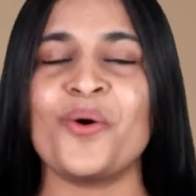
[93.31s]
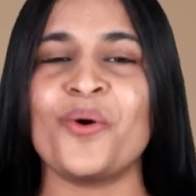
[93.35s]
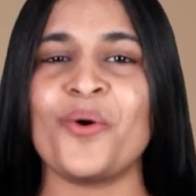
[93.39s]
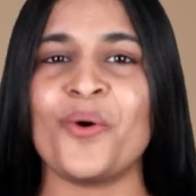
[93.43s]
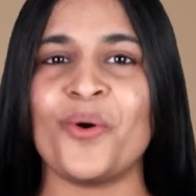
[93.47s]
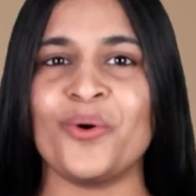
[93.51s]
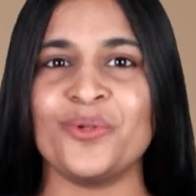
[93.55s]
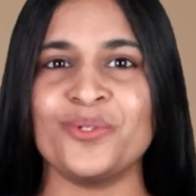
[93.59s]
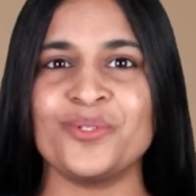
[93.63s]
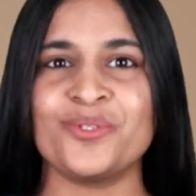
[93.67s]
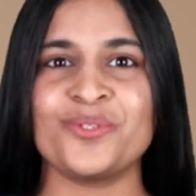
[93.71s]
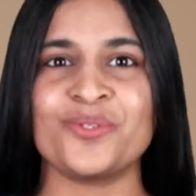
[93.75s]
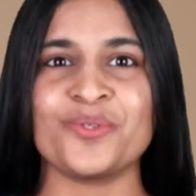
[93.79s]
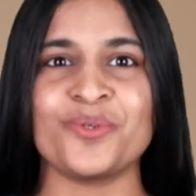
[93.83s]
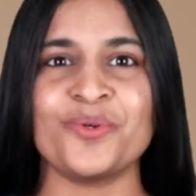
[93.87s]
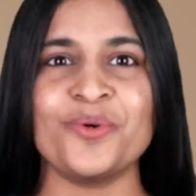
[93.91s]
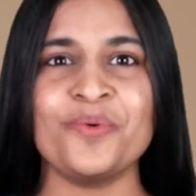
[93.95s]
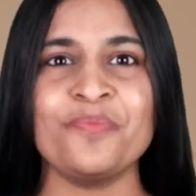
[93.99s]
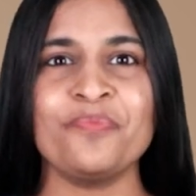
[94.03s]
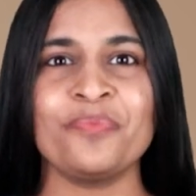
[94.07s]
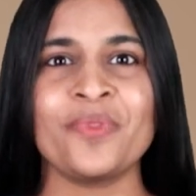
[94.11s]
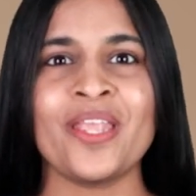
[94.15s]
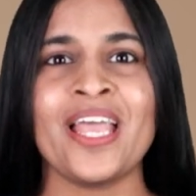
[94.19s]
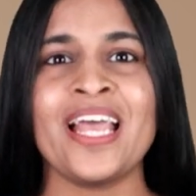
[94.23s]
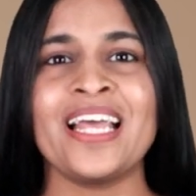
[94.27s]
Also,
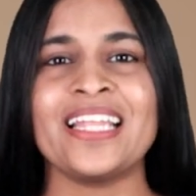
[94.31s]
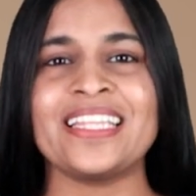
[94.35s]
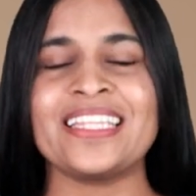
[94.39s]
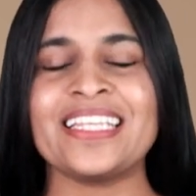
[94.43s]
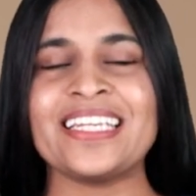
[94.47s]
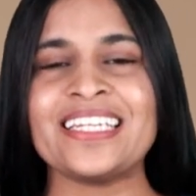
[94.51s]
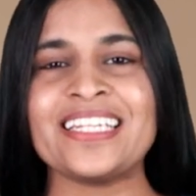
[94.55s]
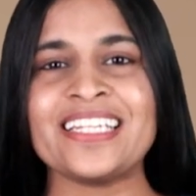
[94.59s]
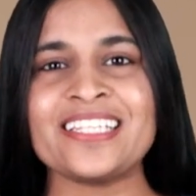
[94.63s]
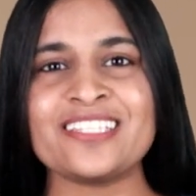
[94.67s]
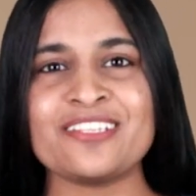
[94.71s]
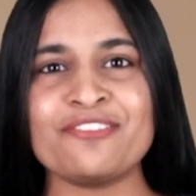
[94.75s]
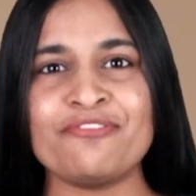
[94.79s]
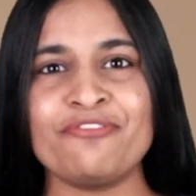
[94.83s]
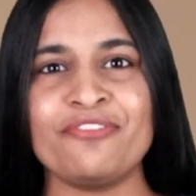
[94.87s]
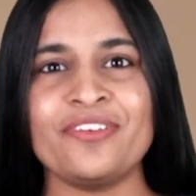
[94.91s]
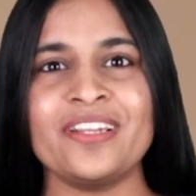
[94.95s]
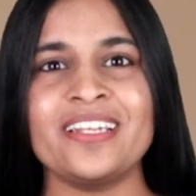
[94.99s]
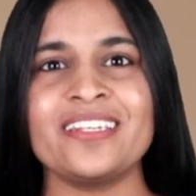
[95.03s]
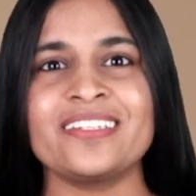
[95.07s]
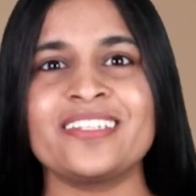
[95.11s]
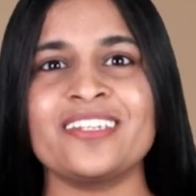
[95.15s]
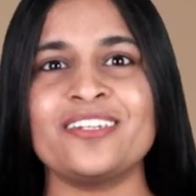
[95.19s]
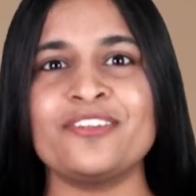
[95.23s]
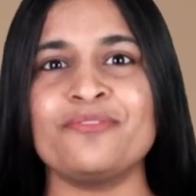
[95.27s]
there is a
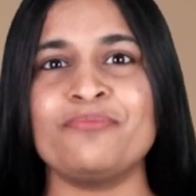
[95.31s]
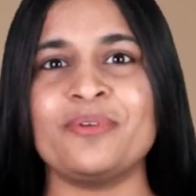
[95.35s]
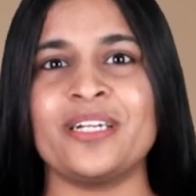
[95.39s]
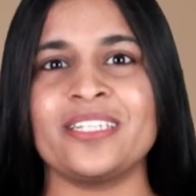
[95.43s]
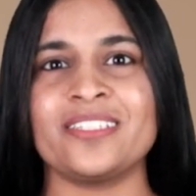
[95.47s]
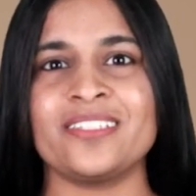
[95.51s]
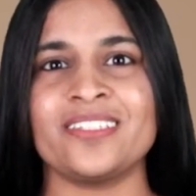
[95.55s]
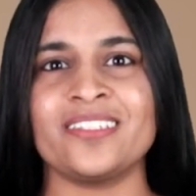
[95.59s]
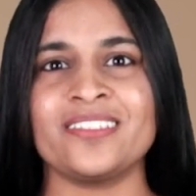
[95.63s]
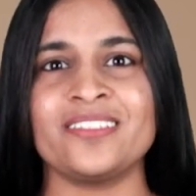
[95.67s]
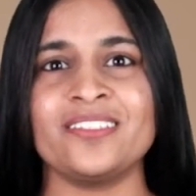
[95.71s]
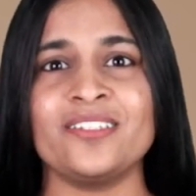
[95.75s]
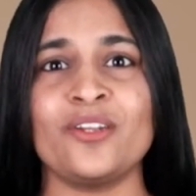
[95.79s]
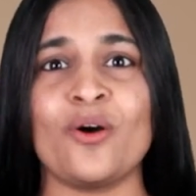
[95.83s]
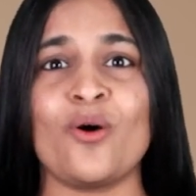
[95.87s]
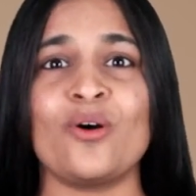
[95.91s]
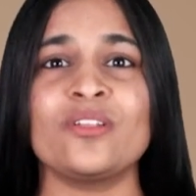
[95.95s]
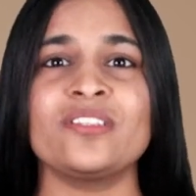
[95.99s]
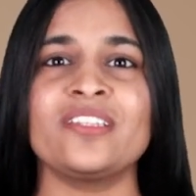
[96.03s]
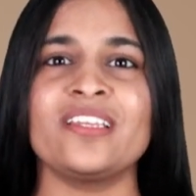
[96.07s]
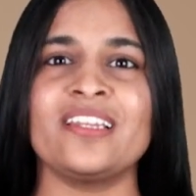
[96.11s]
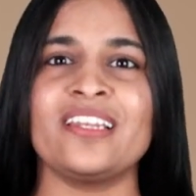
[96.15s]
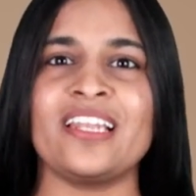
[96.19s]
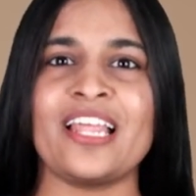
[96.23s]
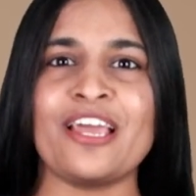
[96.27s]
filter button
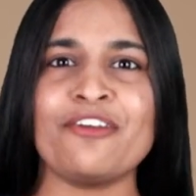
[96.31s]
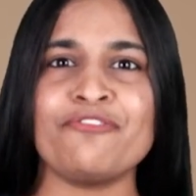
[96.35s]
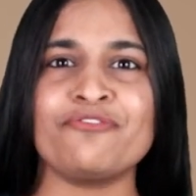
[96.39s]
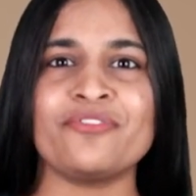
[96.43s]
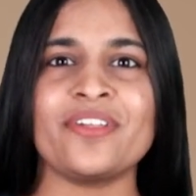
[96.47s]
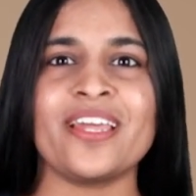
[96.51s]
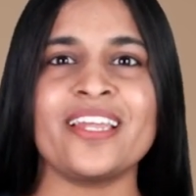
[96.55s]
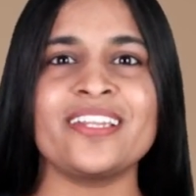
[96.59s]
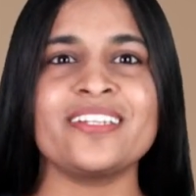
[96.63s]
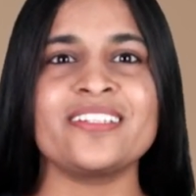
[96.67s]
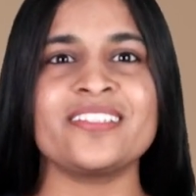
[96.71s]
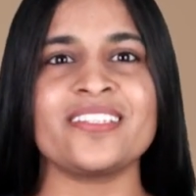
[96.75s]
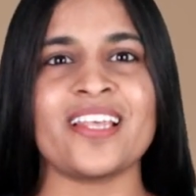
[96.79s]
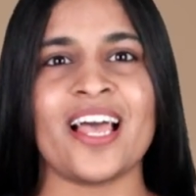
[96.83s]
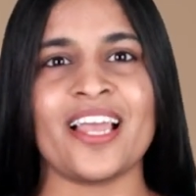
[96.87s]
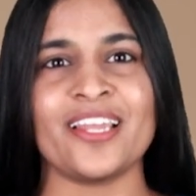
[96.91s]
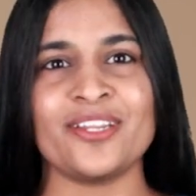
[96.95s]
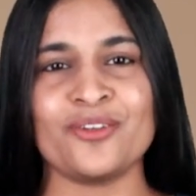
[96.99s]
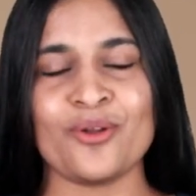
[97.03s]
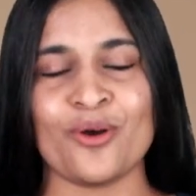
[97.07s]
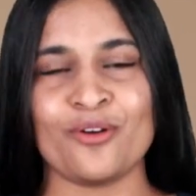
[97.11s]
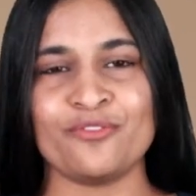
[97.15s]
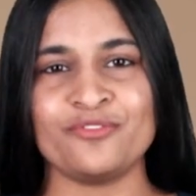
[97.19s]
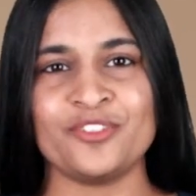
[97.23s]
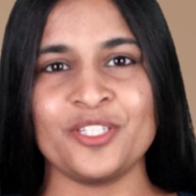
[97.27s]
on the left hand
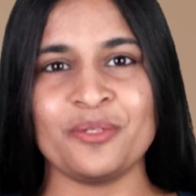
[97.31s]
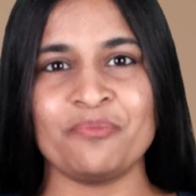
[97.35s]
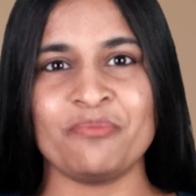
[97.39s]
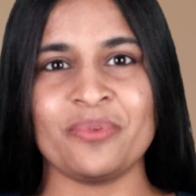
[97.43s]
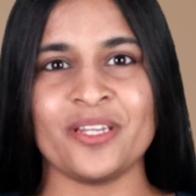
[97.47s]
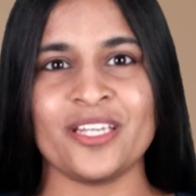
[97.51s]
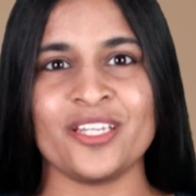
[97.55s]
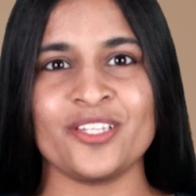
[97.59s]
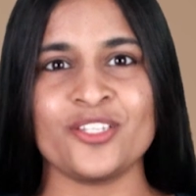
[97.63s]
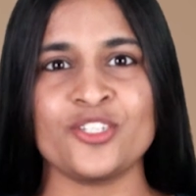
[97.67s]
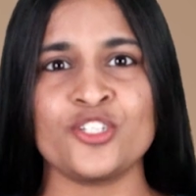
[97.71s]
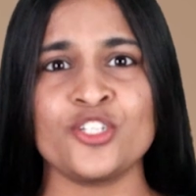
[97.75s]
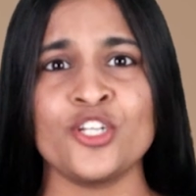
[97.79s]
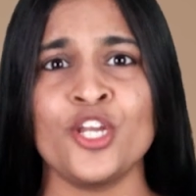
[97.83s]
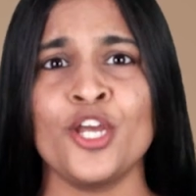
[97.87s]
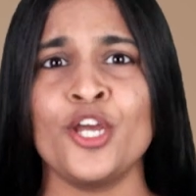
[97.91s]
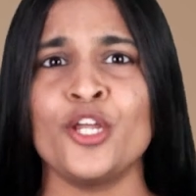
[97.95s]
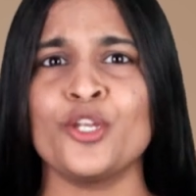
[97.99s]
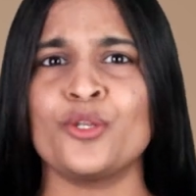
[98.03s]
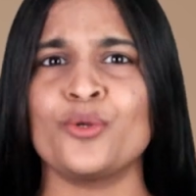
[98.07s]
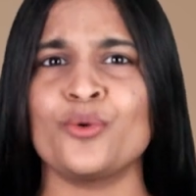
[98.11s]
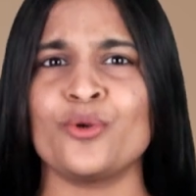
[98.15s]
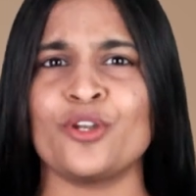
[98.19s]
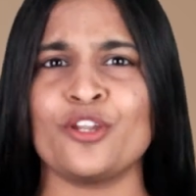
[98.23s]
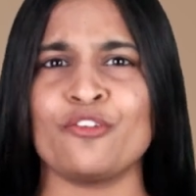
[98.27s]
side of the page
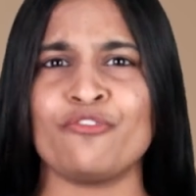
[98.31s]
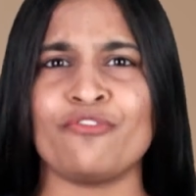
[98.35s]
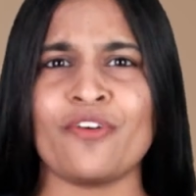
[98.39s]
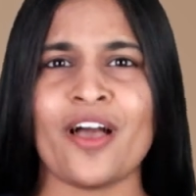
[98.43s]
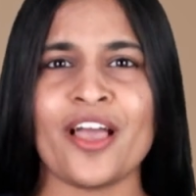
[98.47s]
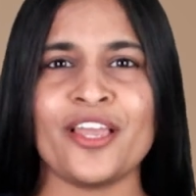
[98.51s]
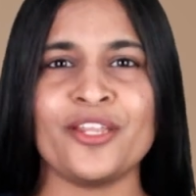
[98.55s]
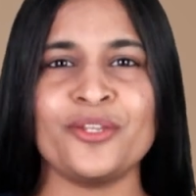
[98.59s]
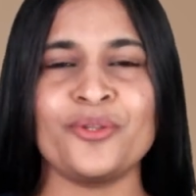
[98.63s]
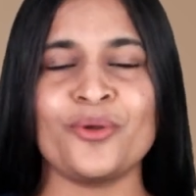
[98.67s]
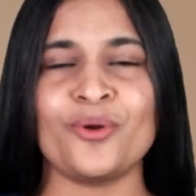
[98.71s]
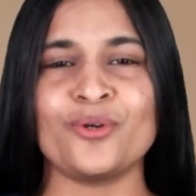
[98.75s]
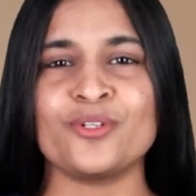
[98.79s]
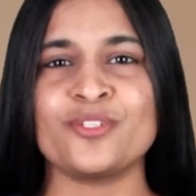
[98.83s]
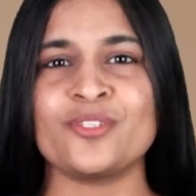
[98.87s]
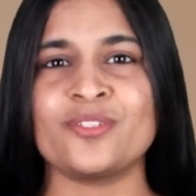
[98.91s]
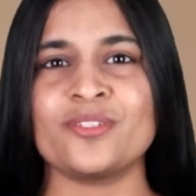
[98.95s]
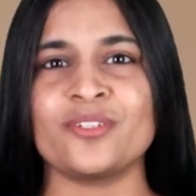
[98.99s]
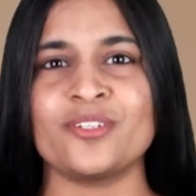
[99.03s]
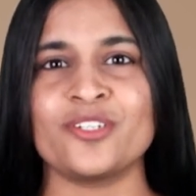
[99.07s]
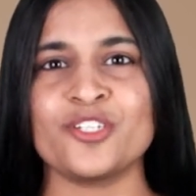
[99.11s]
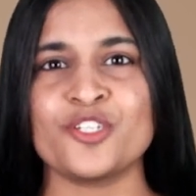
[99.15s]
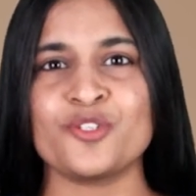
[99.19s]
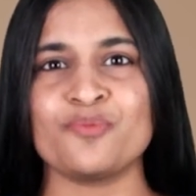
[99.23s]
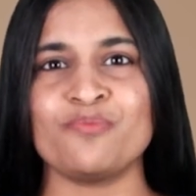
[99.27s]
to refine your
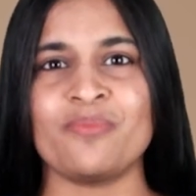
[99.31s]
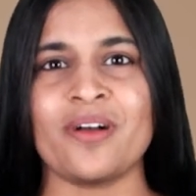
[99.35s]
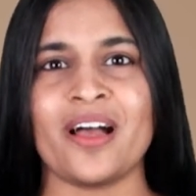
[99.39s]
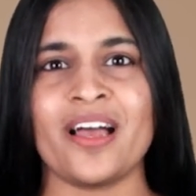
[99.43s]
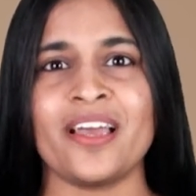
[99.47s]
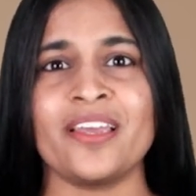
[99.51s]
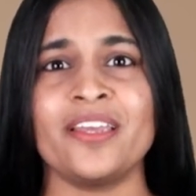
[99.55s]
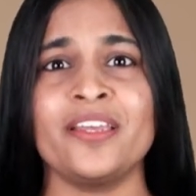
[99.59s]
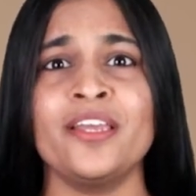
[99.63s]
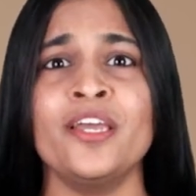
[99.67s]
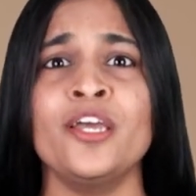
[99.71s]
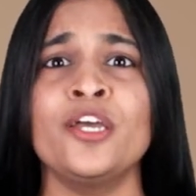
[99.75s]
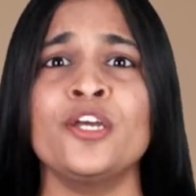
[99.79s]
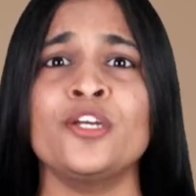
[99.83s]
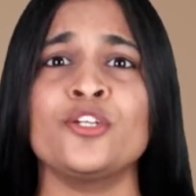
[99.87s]
search by